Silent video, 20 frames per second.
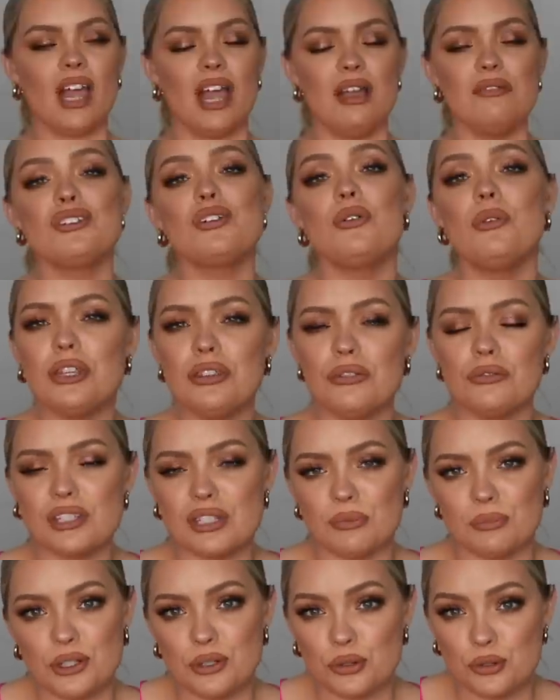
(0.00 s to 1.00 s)
I was going through
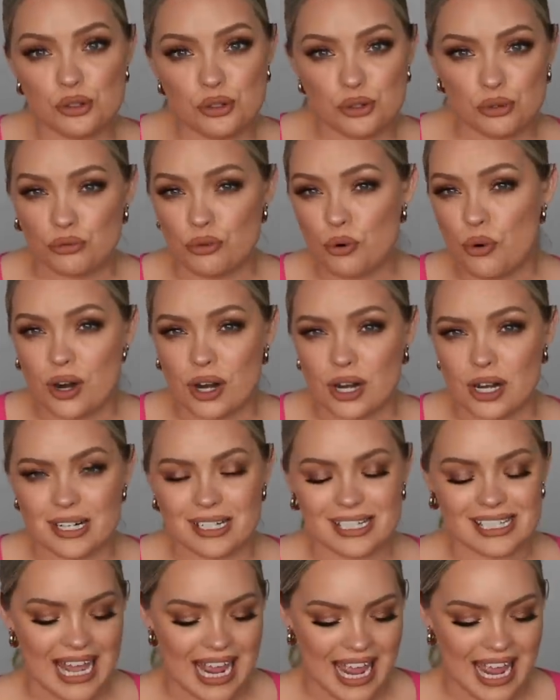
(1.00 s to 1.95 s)
some of those drawers